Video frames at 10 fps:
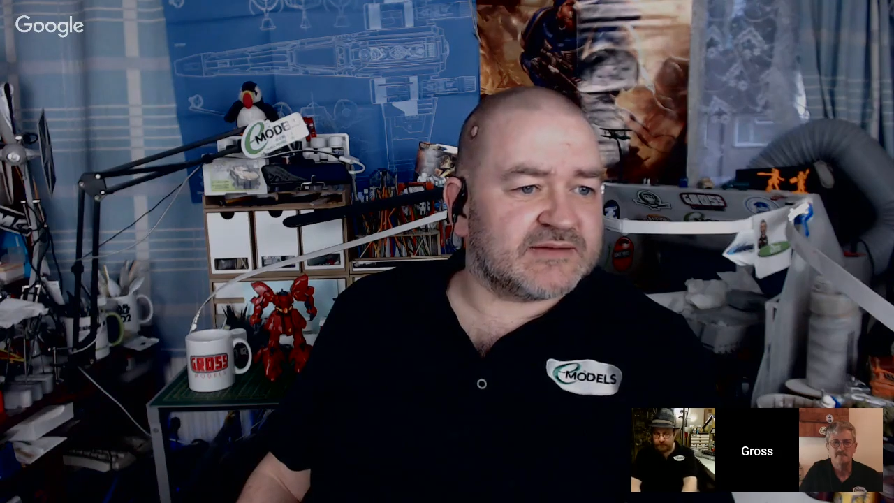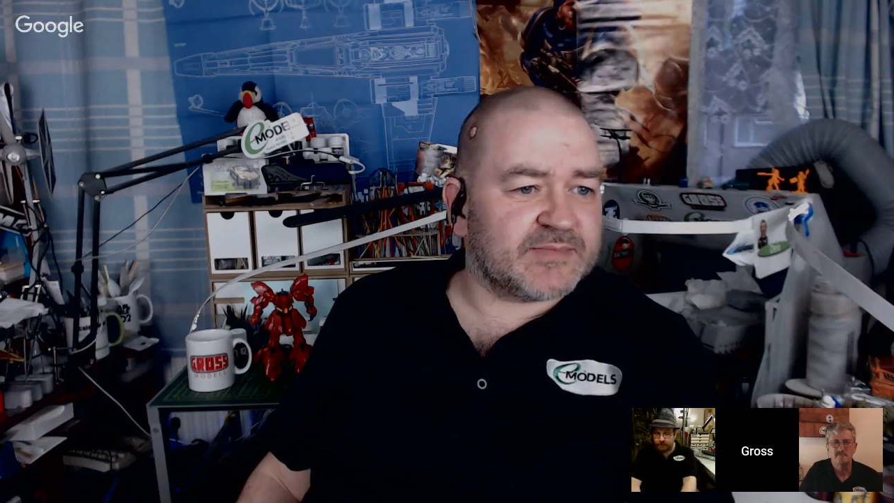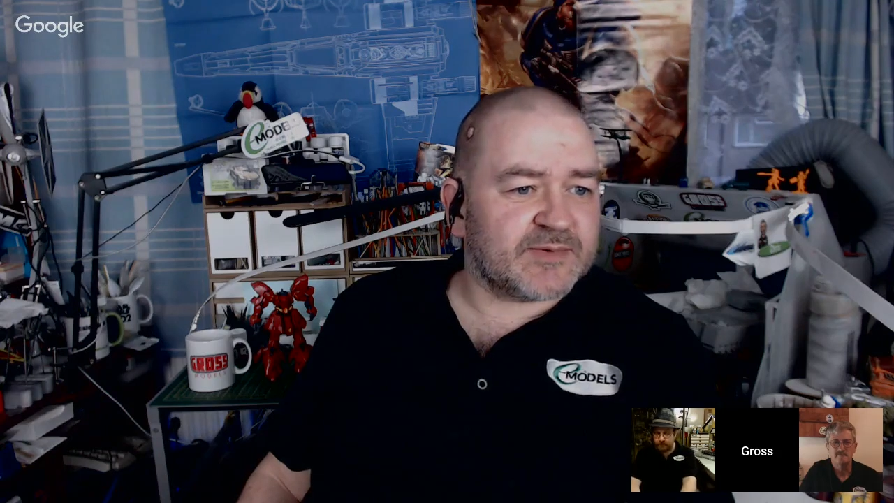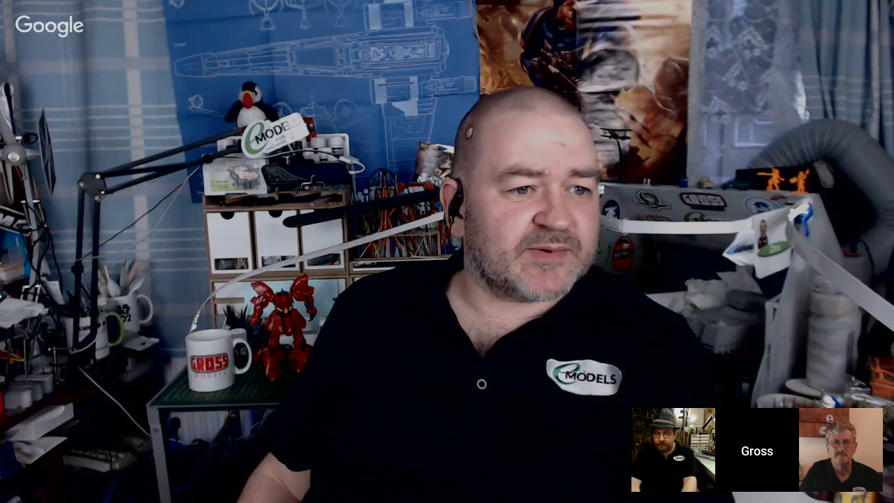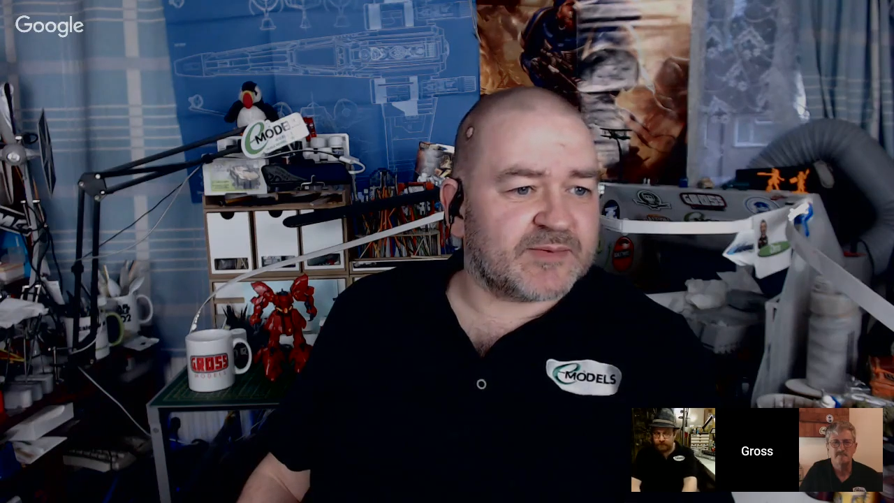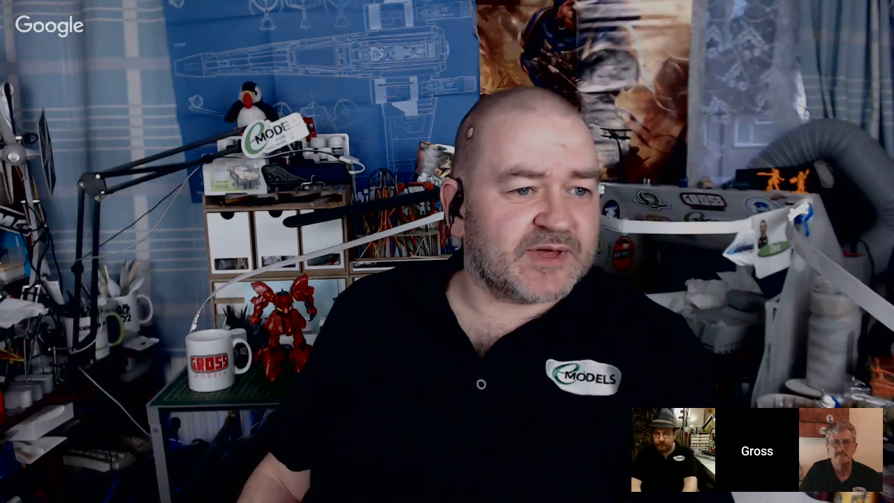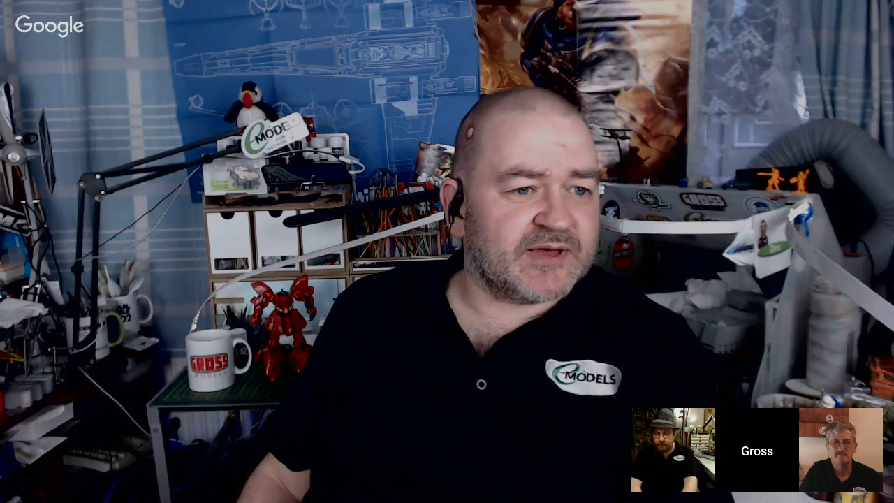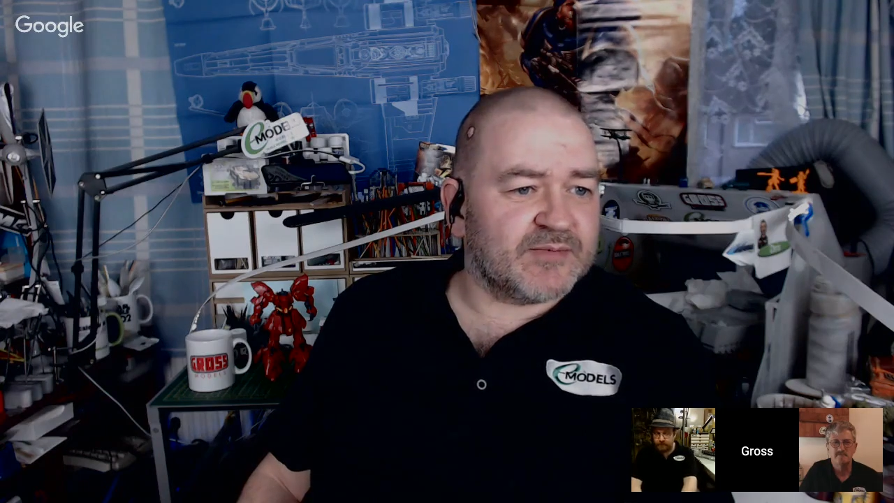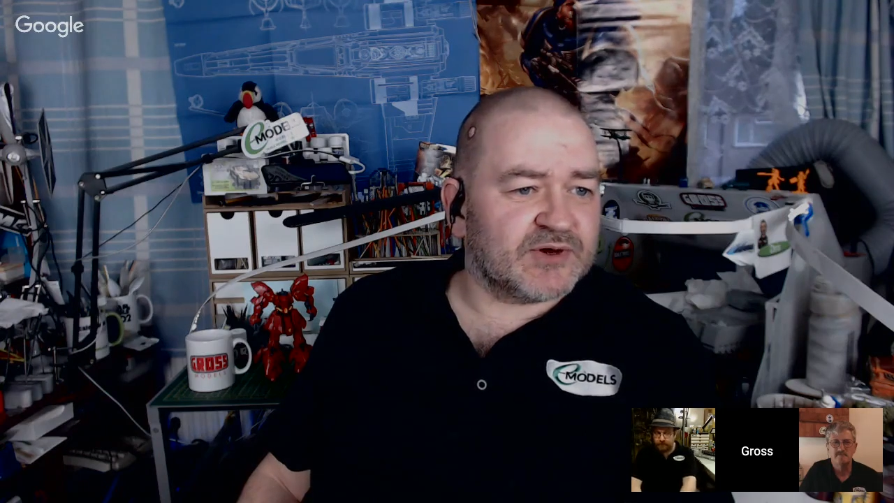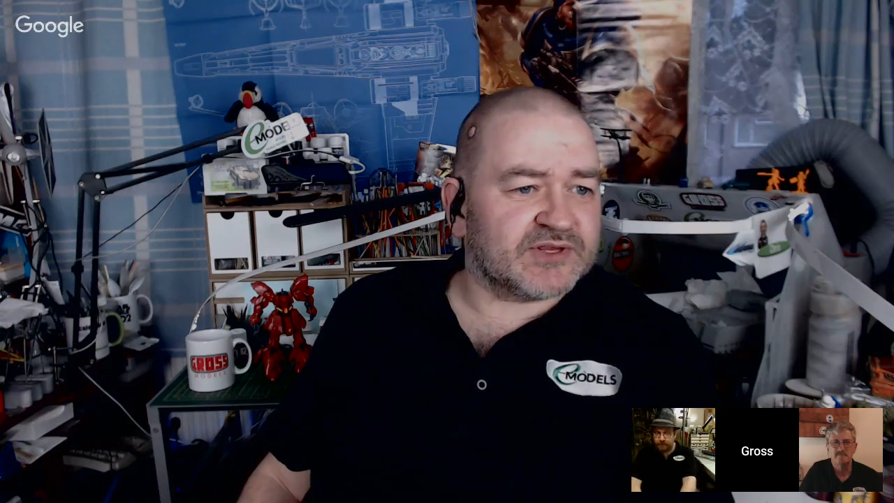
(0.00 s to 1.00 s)

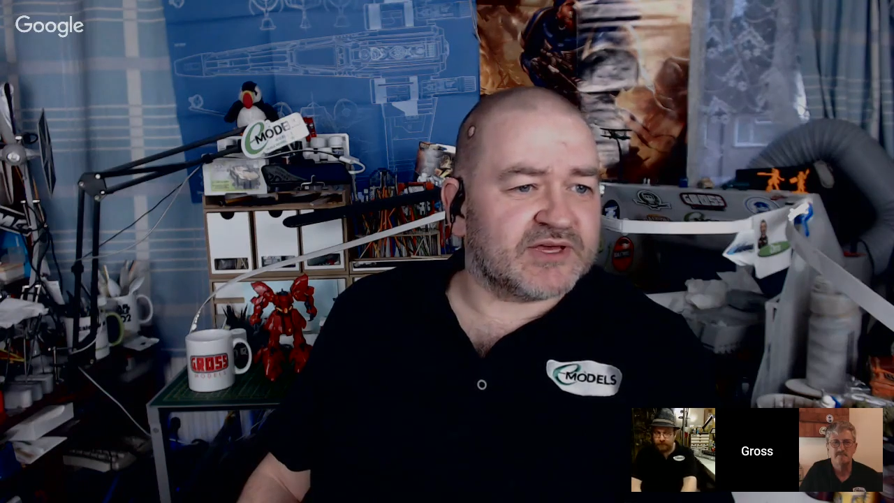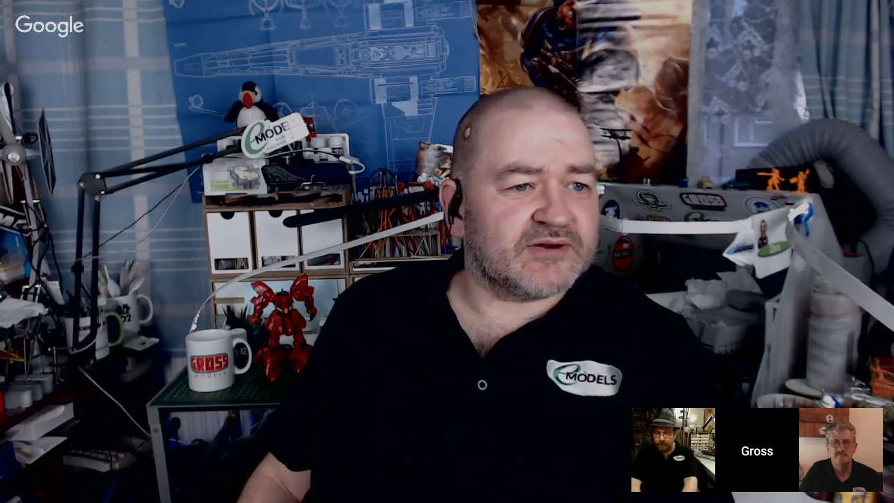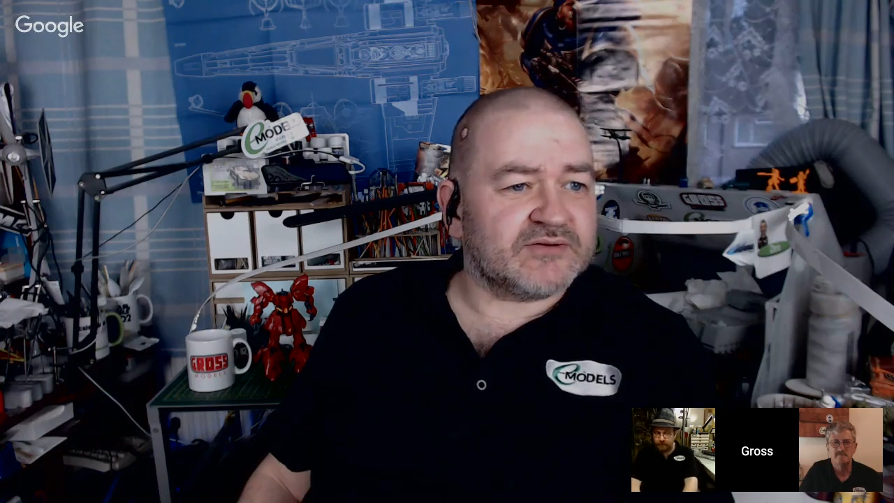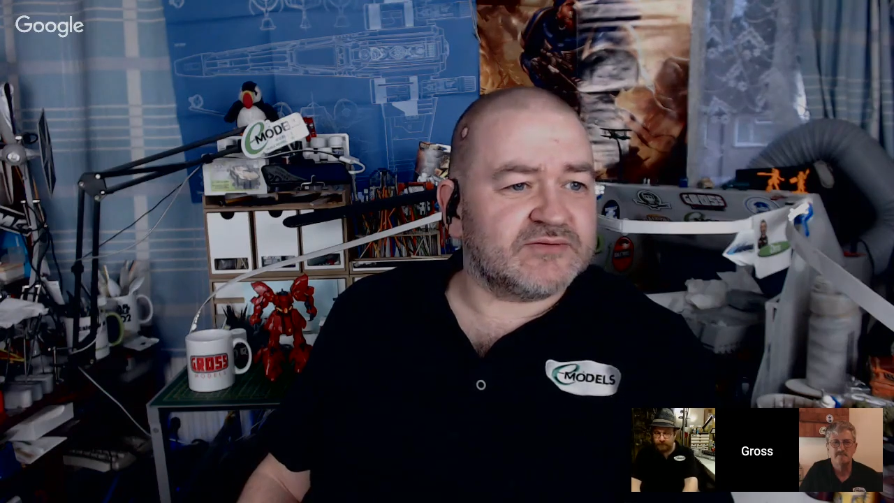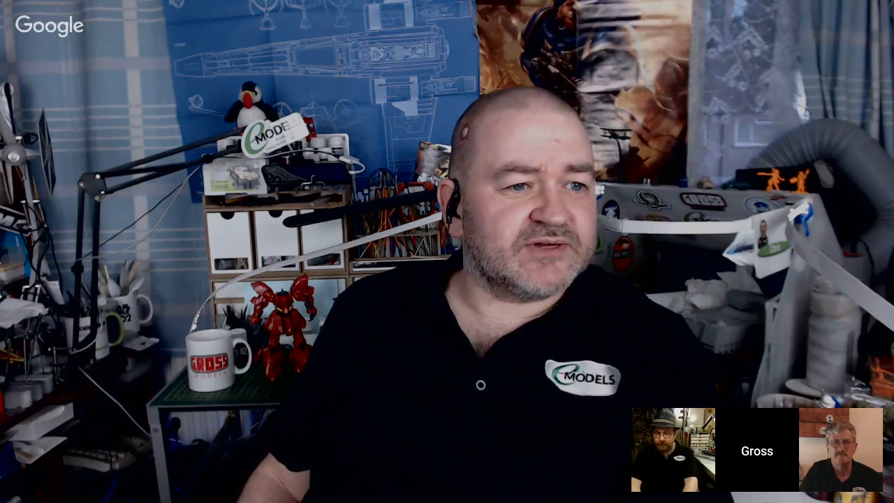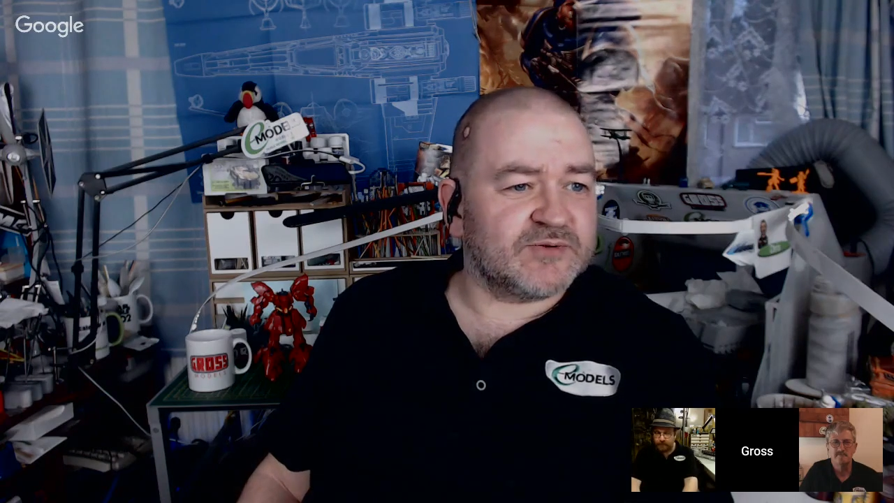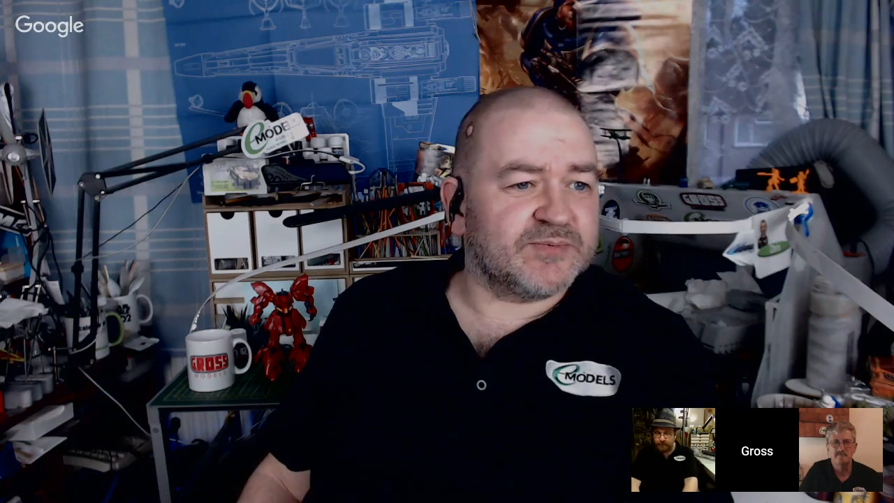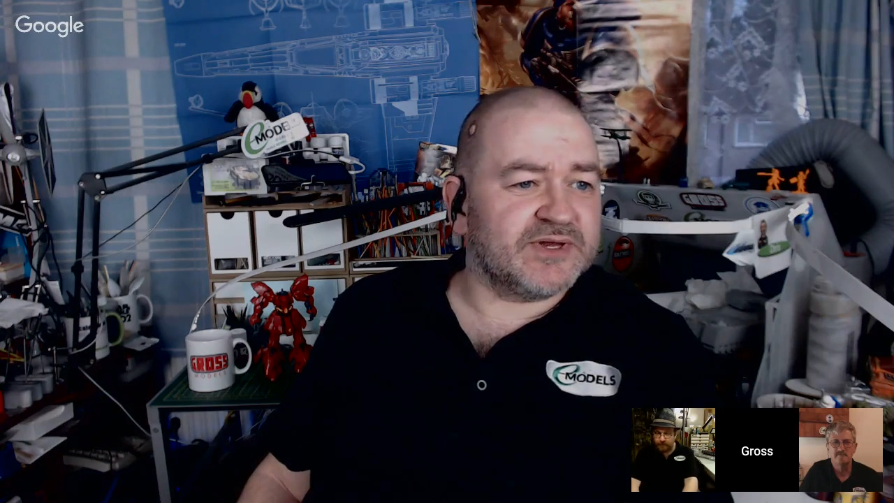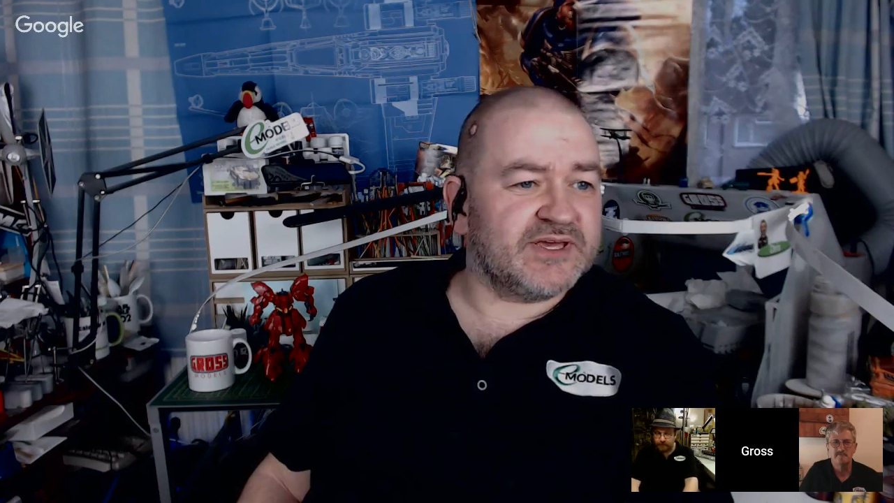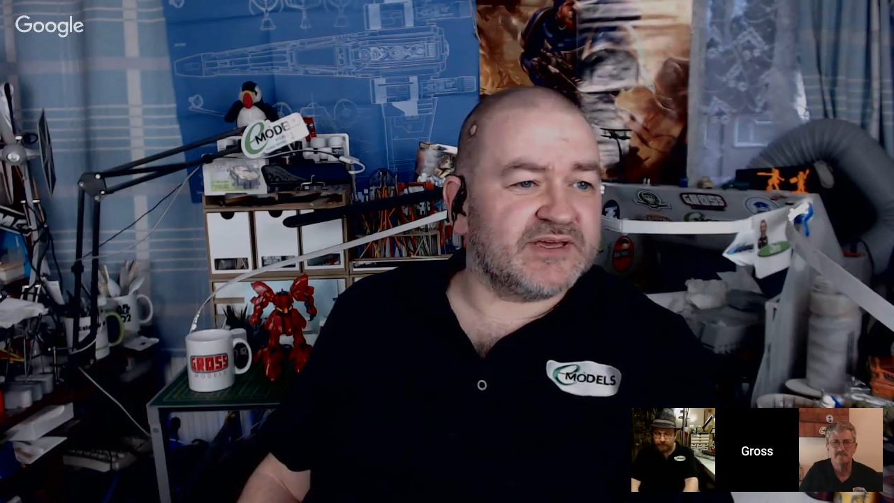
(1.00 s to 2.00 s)
Mark Dale, Ickle
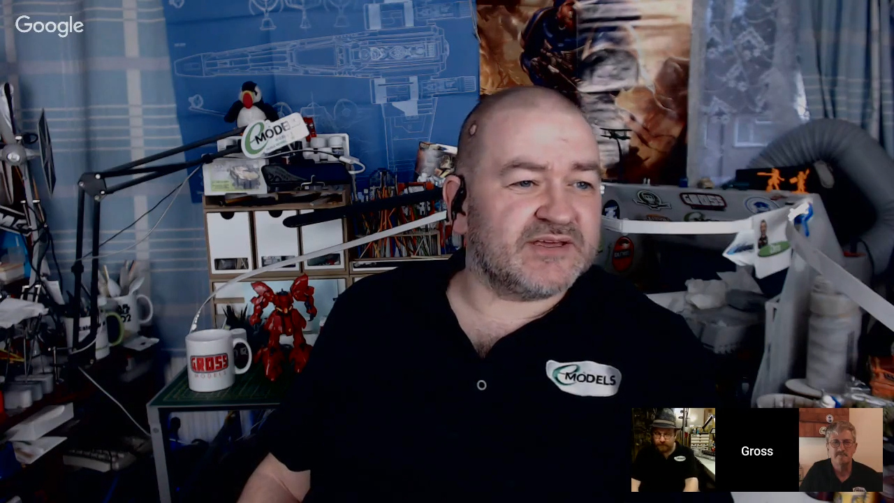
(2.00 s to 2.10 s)
Pete,